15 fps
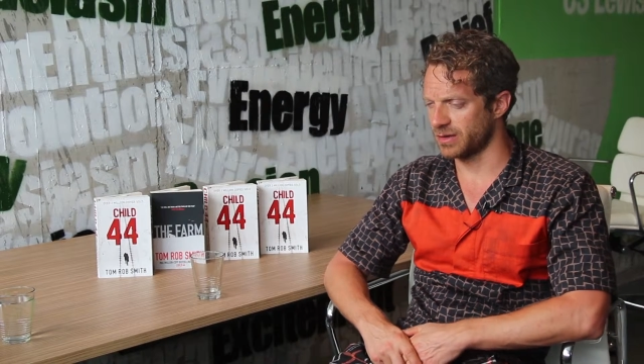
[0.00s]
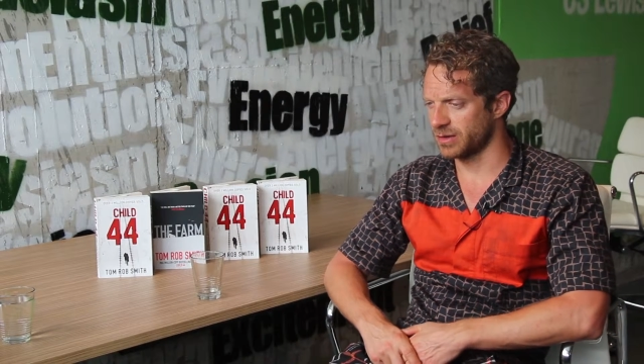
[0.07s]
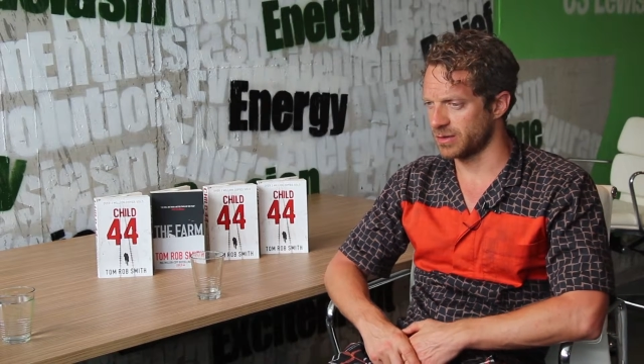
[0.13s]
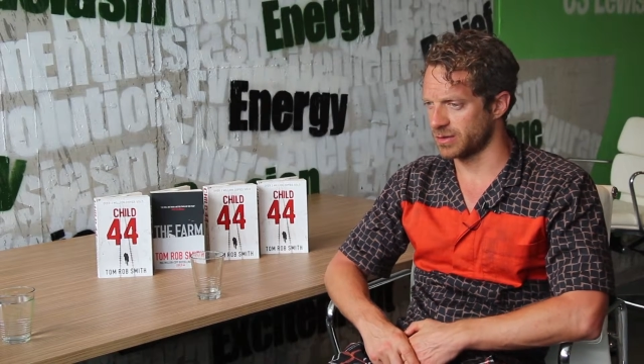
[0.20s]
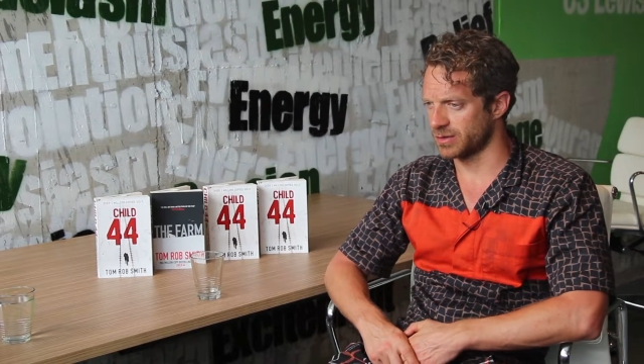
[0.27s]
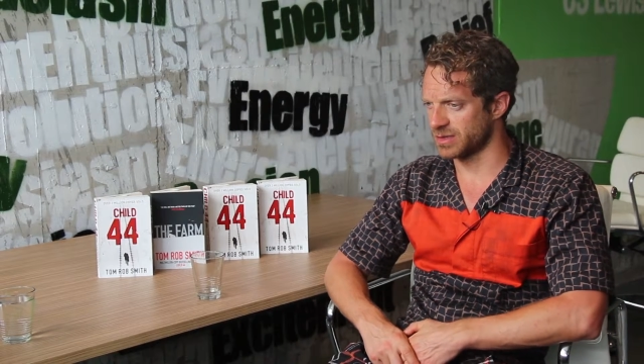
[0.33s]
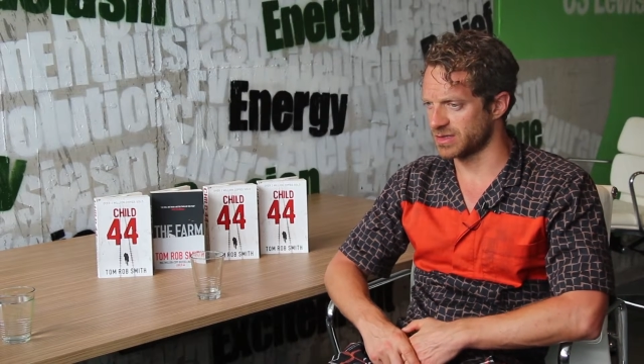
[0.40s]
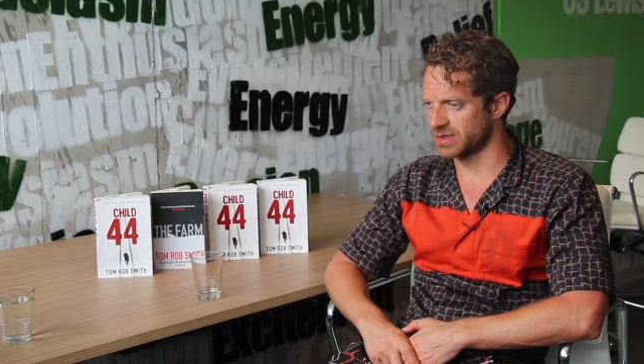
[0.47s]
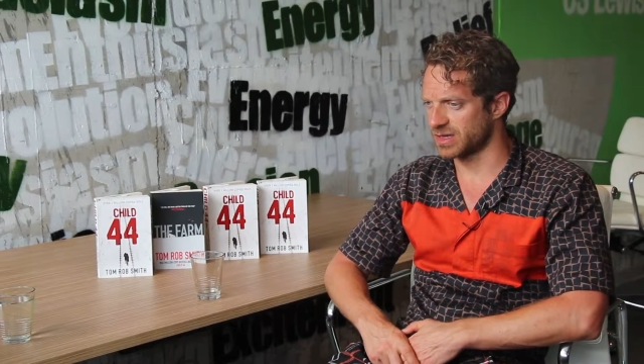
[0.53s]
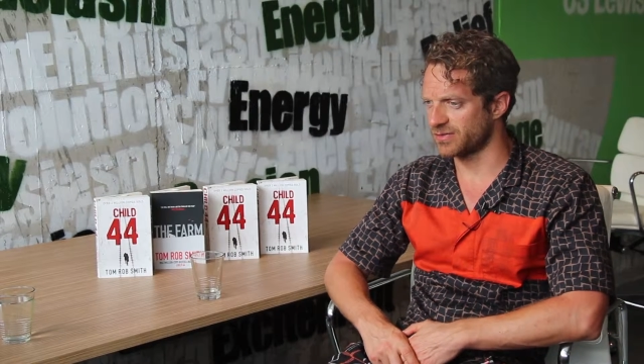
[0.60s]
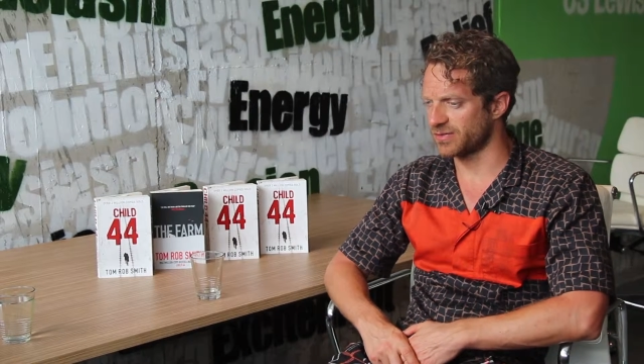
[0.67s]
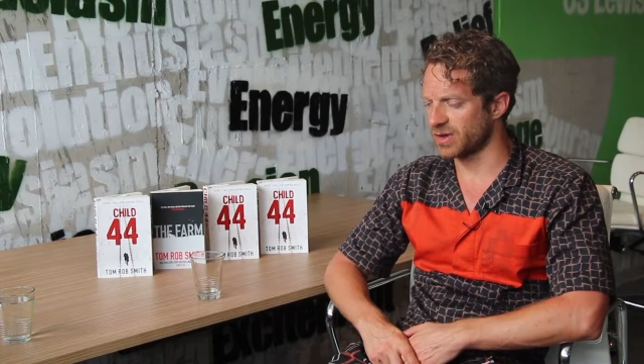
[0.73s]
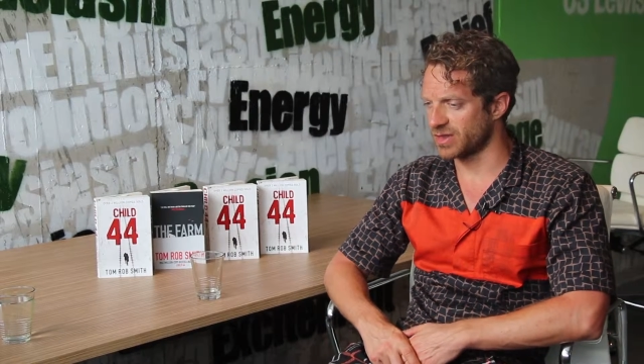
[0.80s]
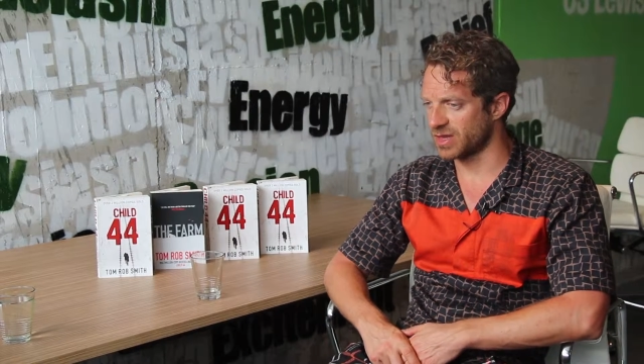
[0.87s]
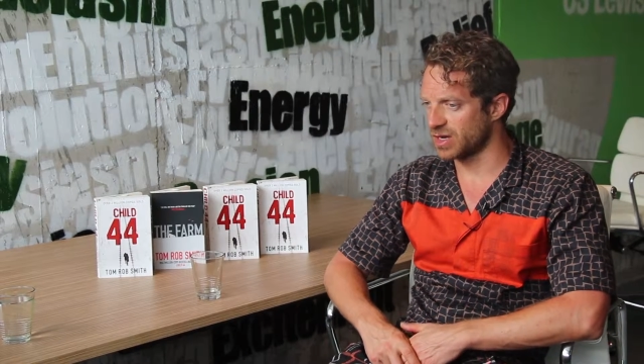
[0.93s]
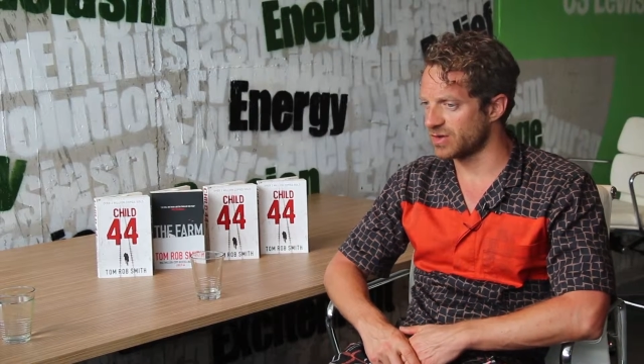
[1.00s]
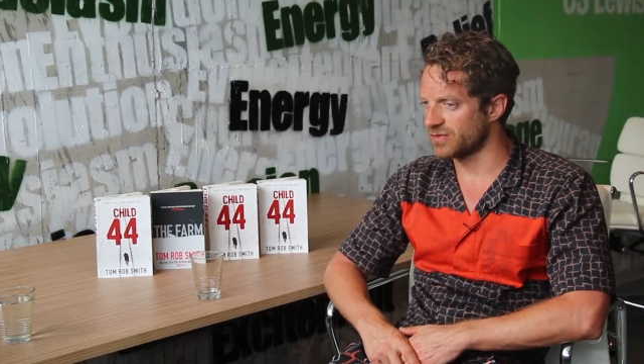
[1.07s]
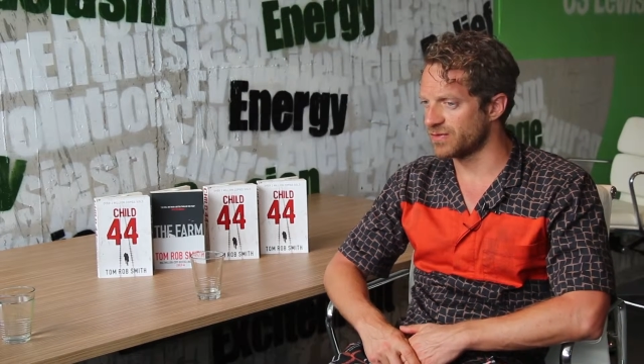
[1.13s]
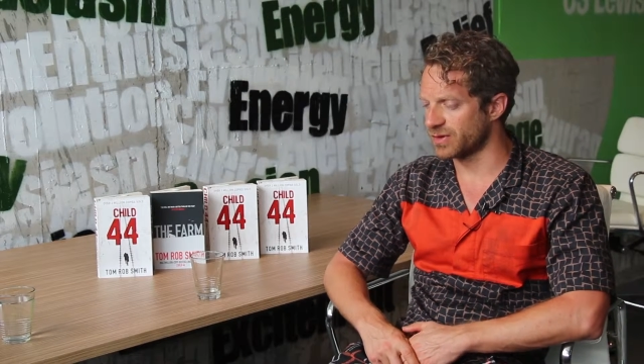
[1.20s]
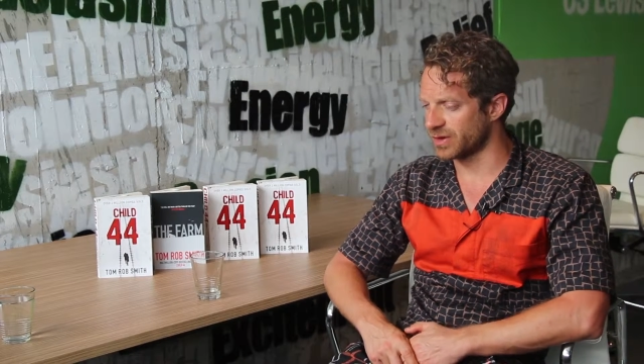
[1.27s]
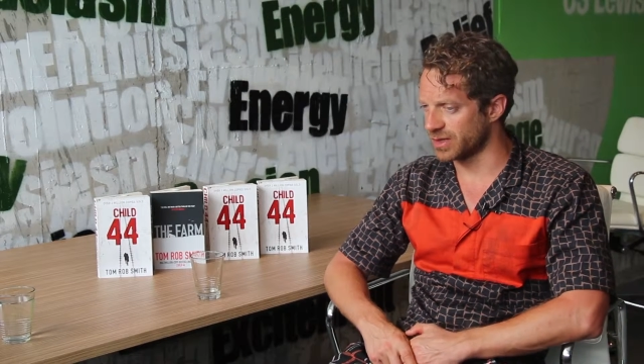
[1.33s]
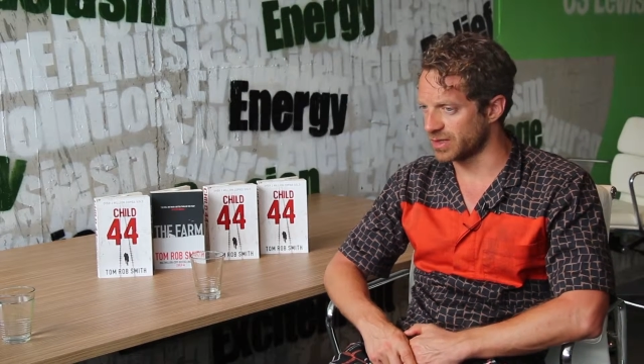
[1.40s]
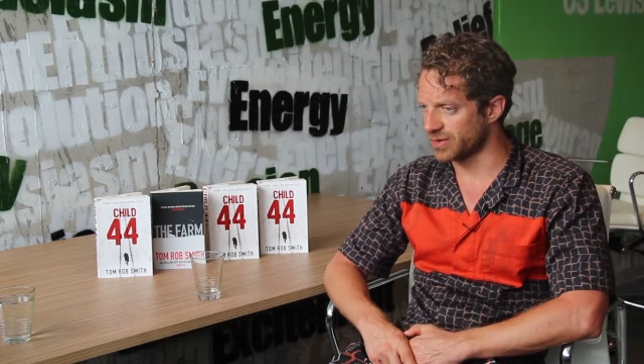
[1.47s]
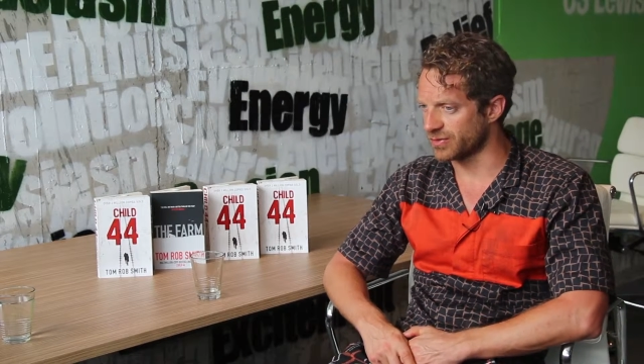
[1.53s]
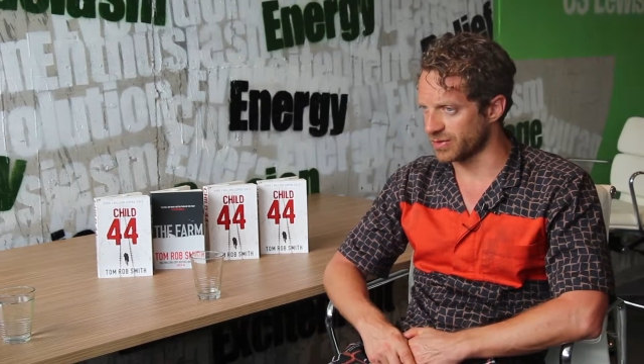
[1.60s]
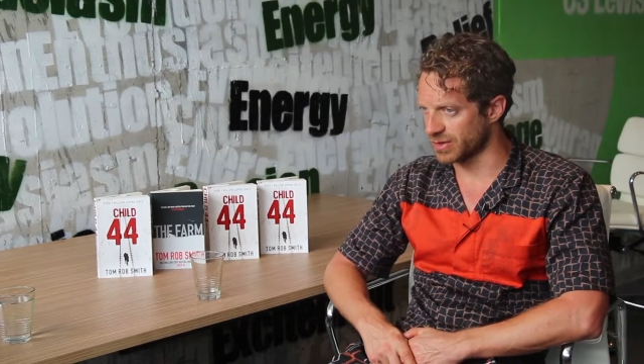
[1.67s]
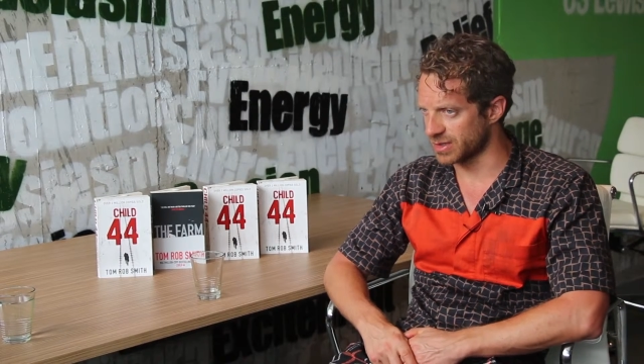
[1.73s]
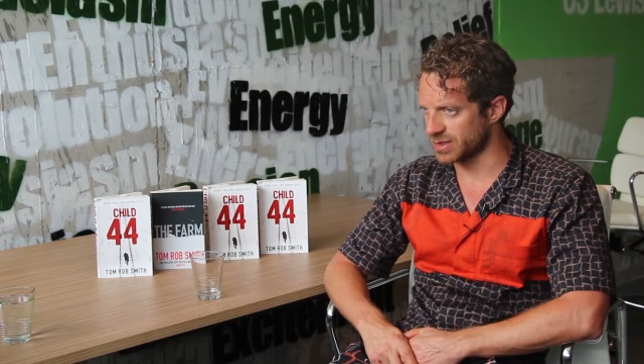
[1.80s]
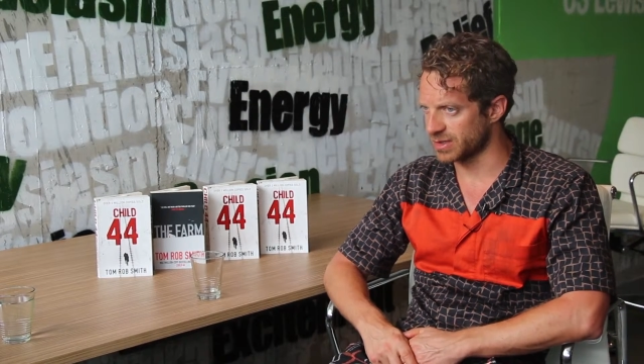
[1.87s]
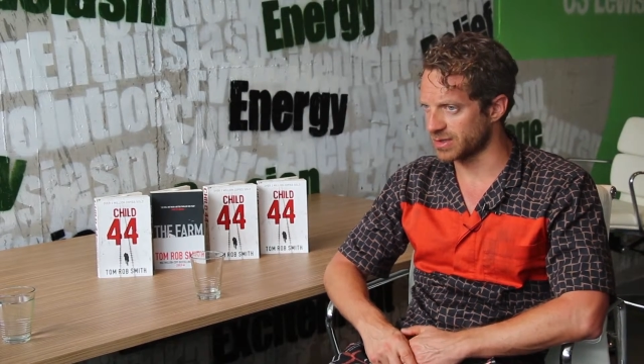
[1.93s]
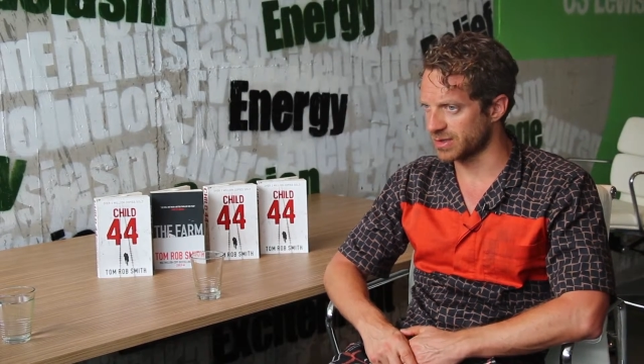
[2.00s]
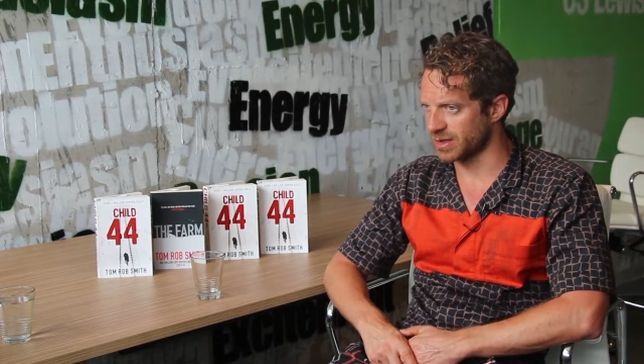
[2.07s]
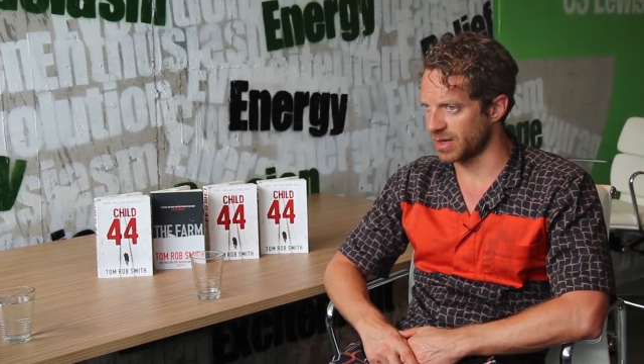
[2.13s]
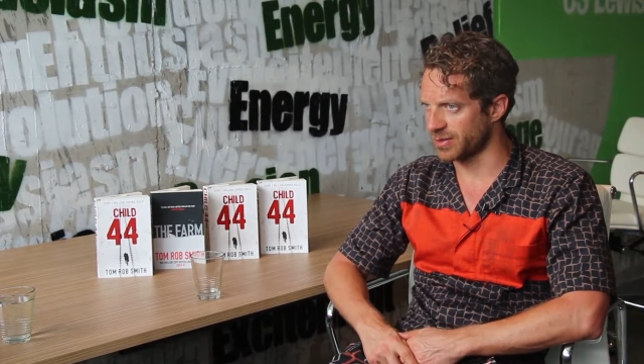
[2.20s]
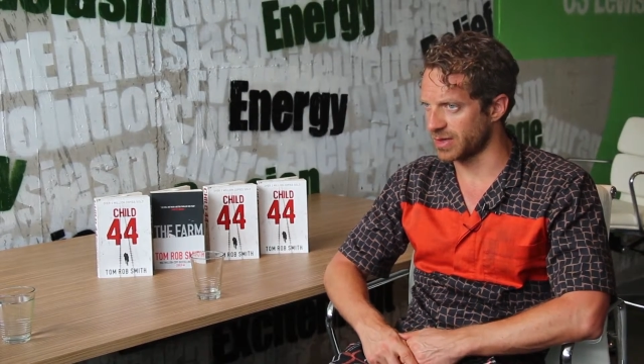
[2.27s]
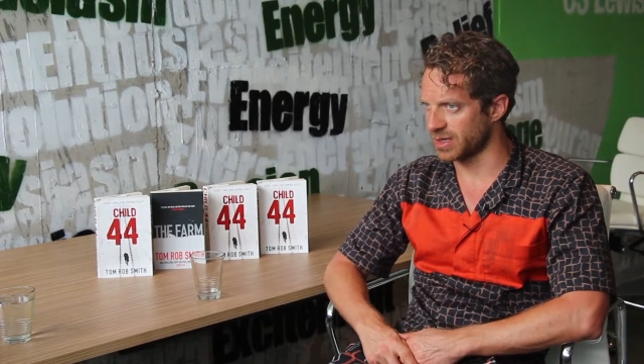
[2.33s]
you know, they are very different. I